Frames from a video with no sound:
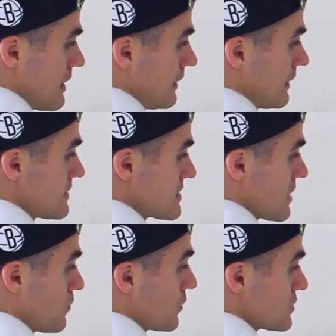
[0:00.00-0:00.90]
and let's
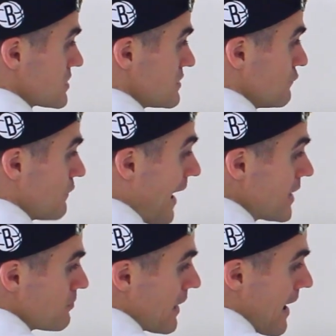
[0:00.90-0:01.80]
say we were to divide
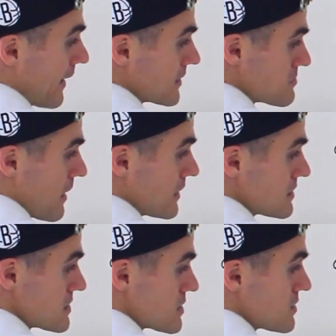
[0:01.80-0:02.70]
it by x
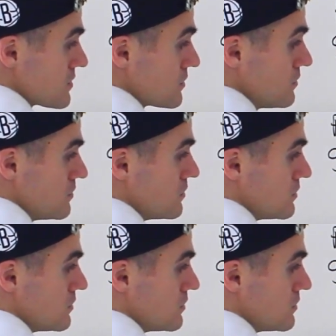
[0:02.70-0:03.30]
minus 2,